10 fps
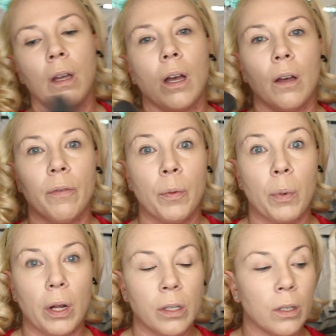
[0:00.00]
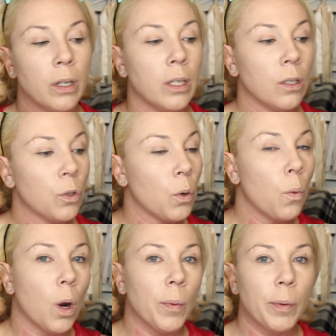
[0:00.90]
of the bronzer is to
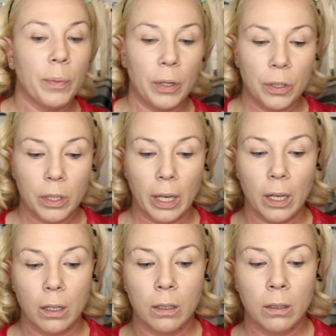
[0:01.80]
warm up your skin,